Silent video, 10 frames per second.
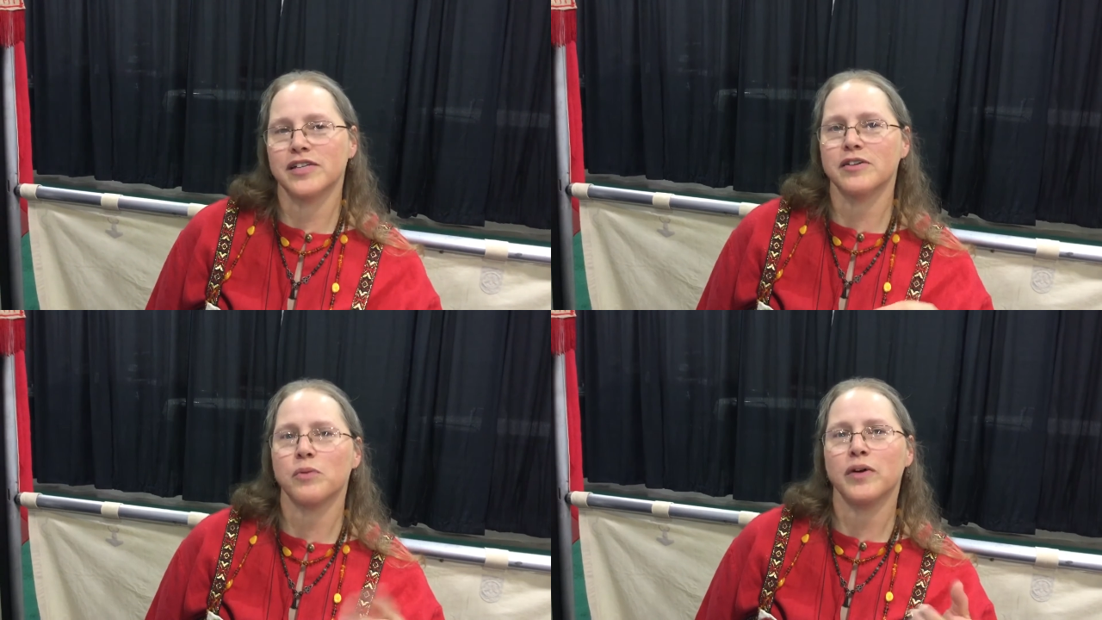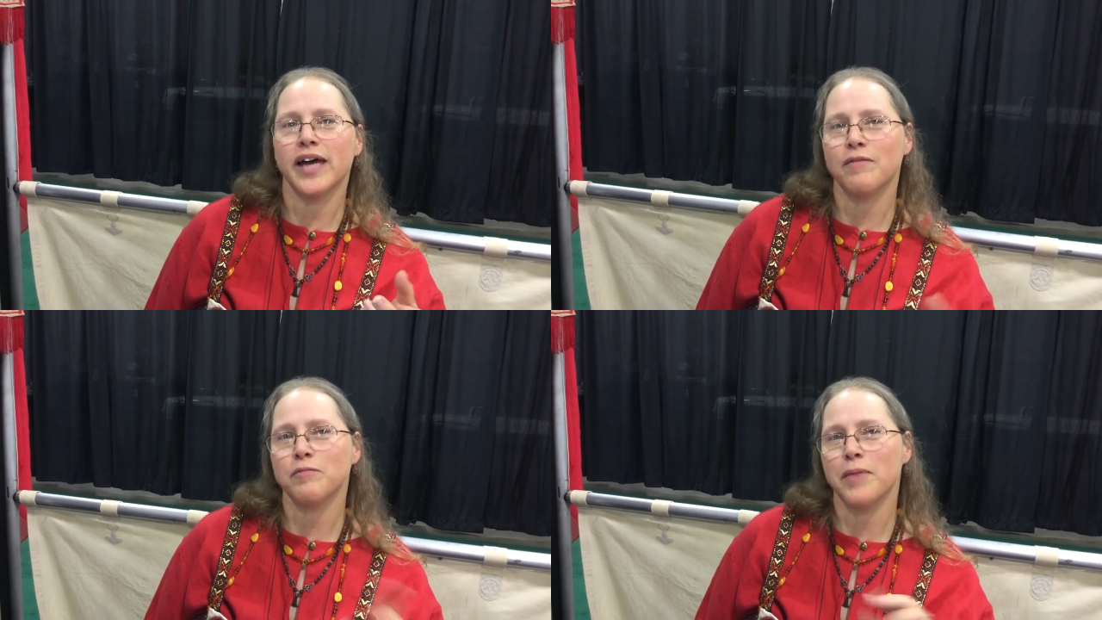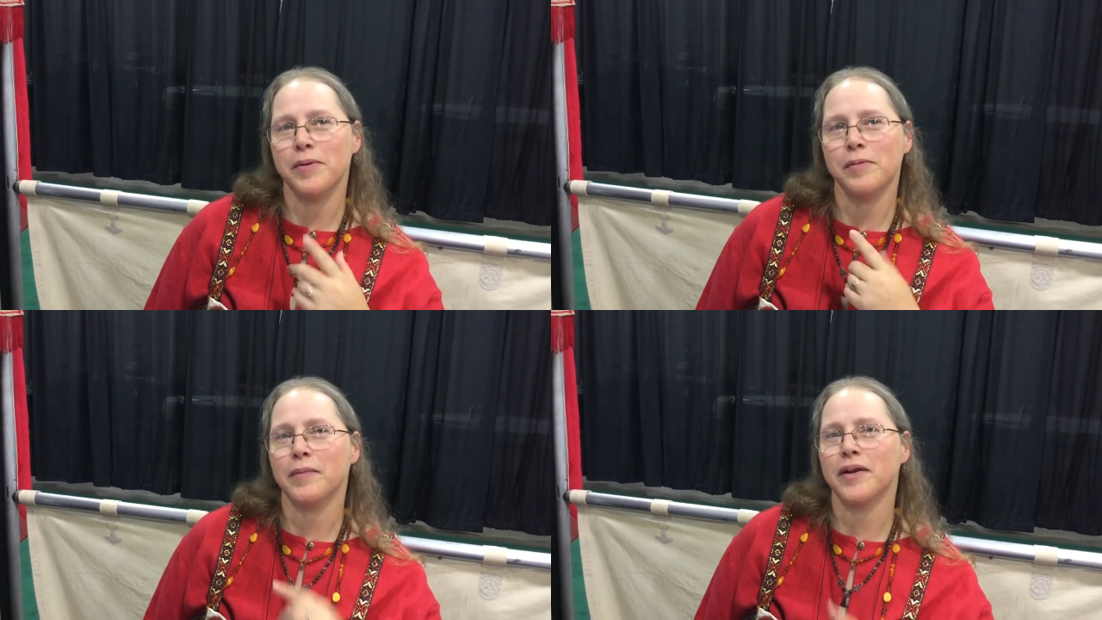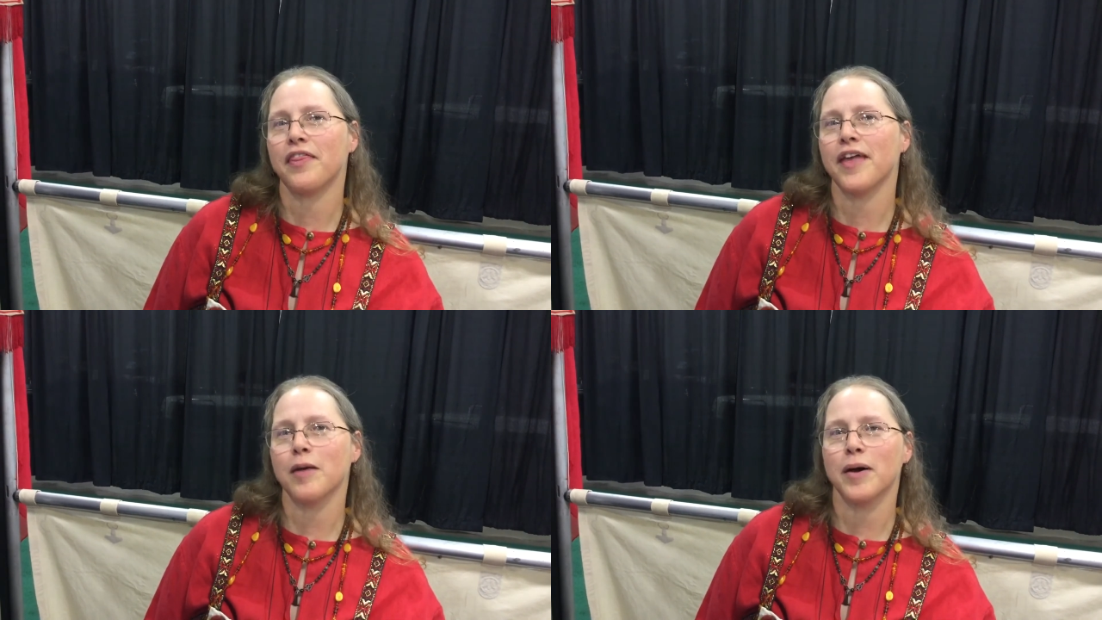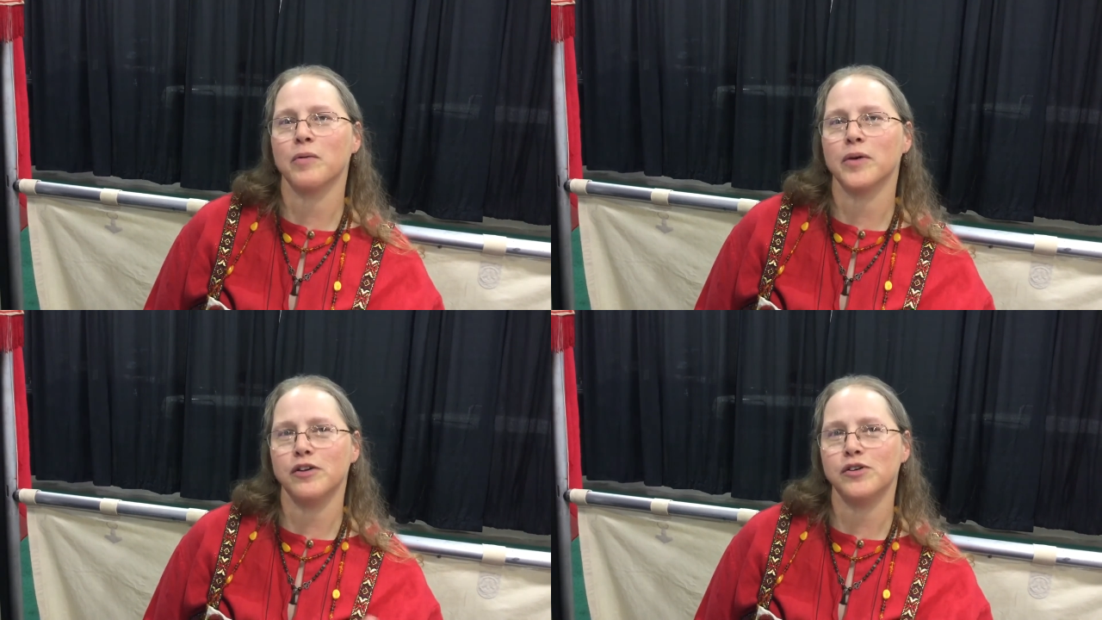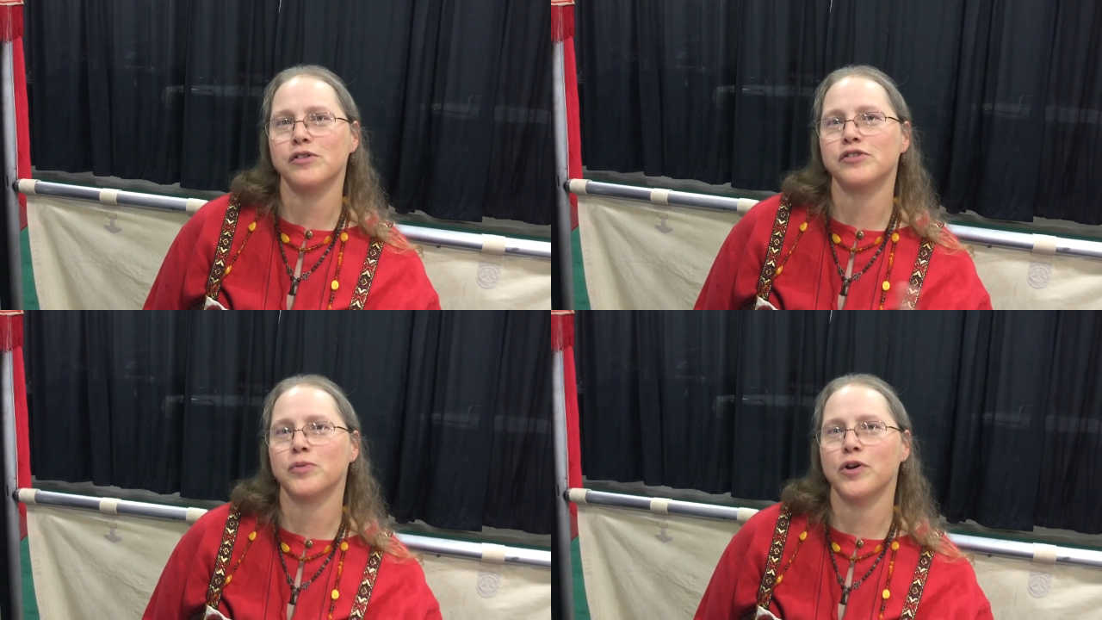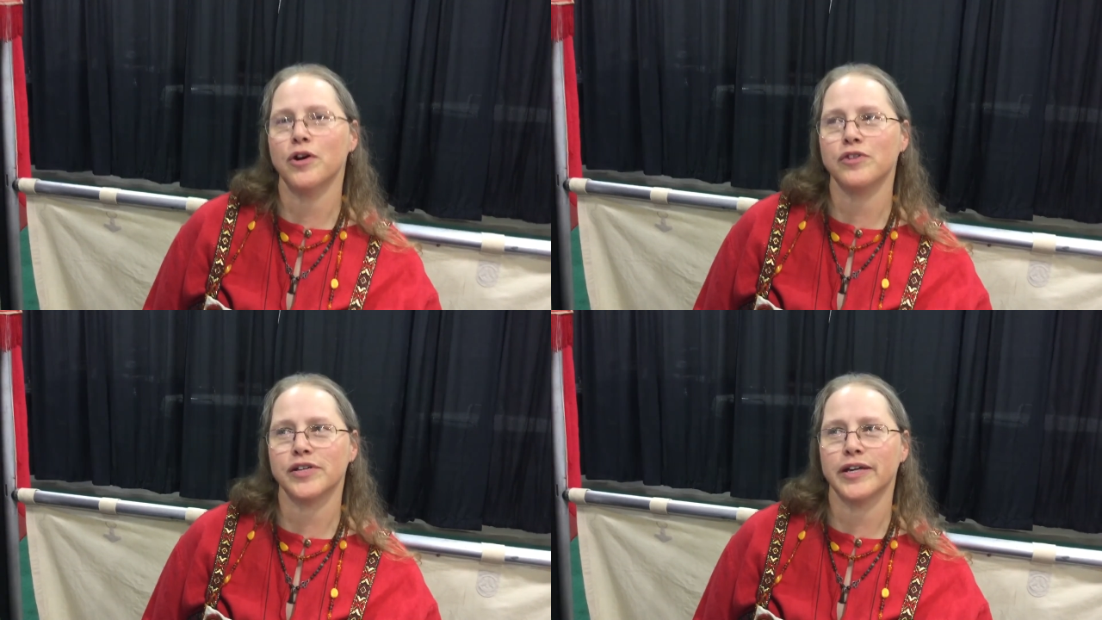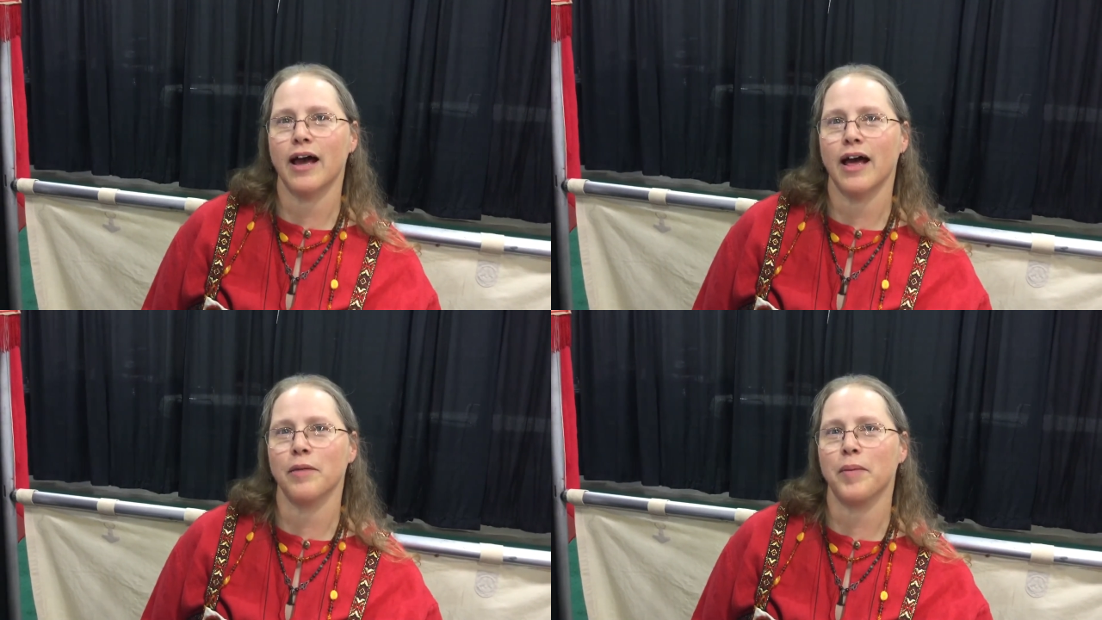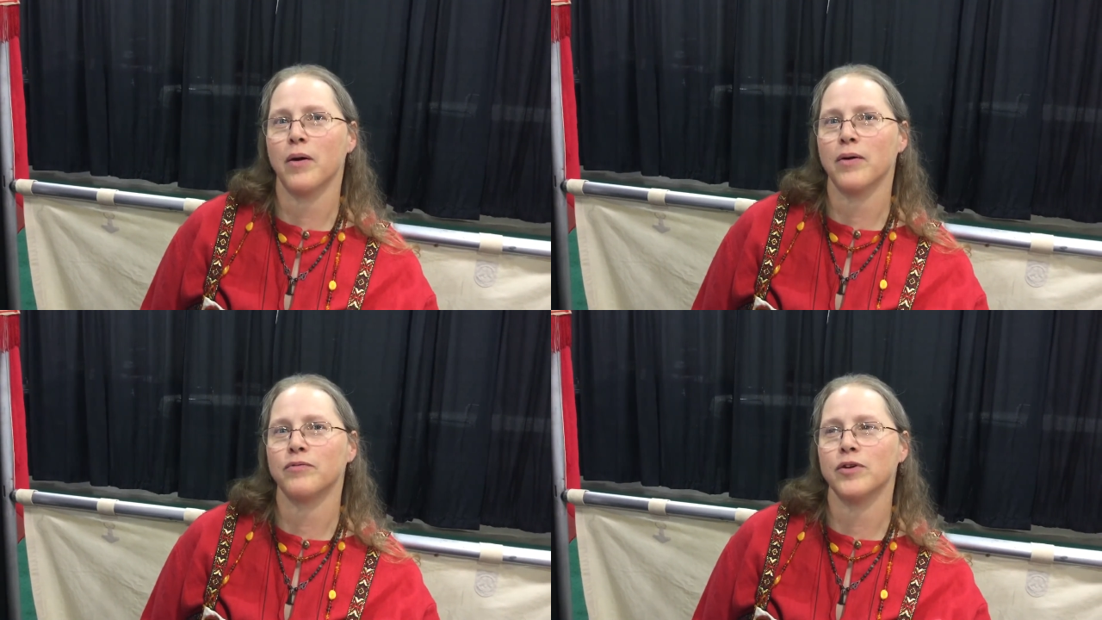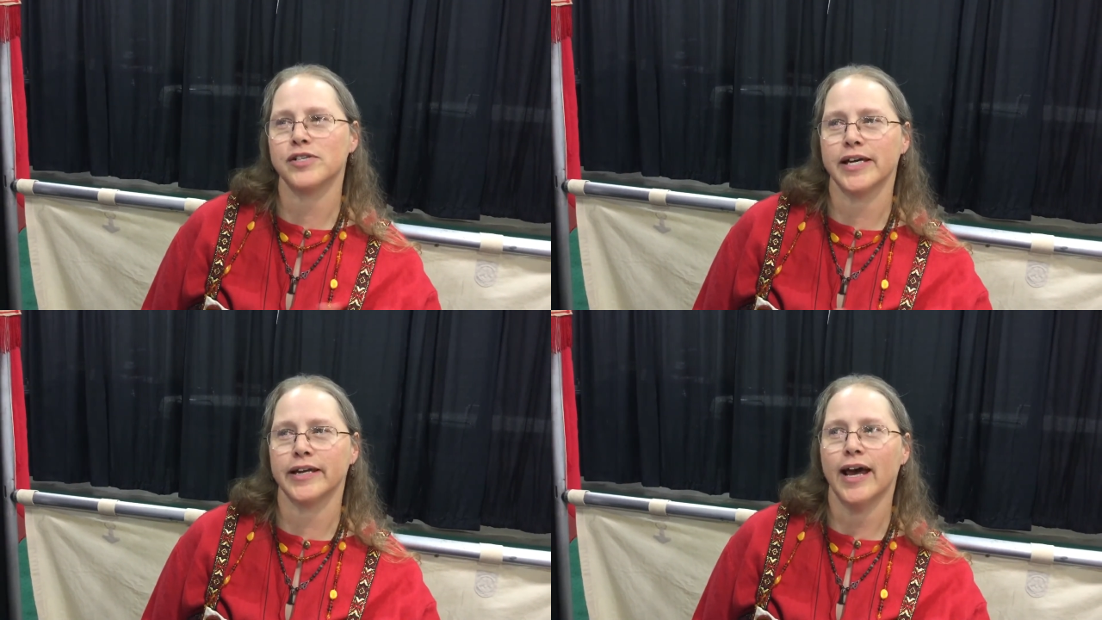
And I said, well, maybe you might want to think about when you use words and the power of words,